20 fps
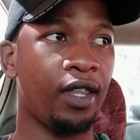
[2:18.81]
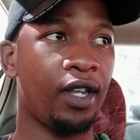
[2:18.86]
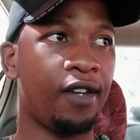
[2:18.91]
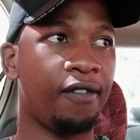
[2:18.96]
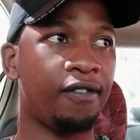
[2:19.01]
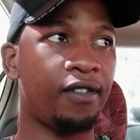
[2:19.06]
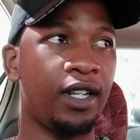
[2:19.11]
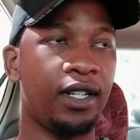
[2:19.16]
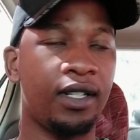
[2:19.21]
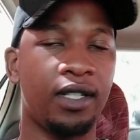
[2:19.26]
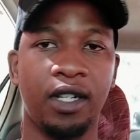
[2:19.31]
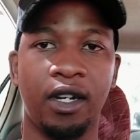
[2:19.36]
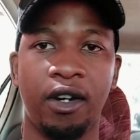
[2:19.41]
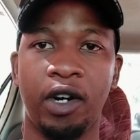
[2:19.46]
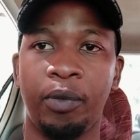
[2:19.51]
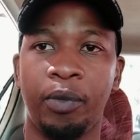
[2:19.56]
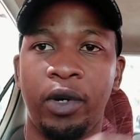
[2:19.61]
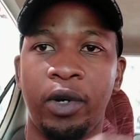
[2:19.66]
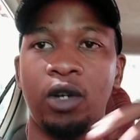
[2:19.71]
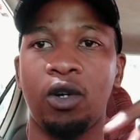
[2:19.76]
Then after
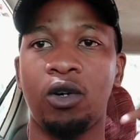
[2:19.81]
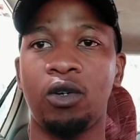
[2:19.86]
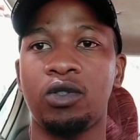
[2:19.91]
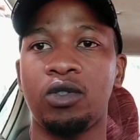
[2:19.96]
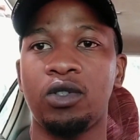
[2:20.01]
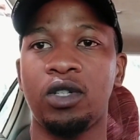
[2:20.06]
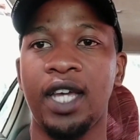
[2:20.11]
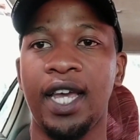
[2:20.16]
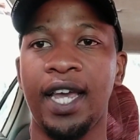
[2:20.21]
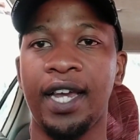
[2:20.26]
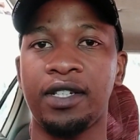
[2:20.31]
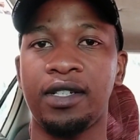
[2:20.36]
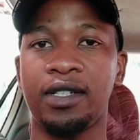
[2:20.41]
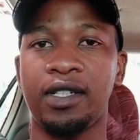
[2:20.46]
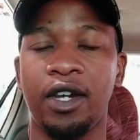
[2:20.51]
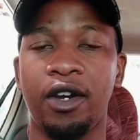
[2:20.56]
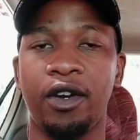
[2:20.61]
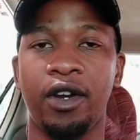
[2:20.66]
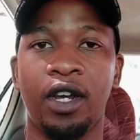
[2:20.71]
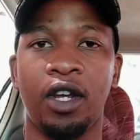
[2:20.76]
interior, I'm going to go to the
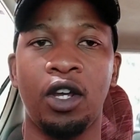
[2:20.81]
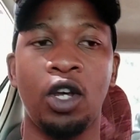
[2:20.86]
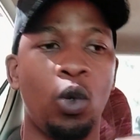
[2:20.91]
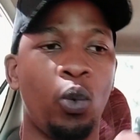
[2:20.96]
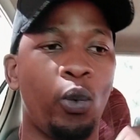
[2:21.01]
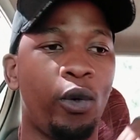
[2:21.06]
exterior,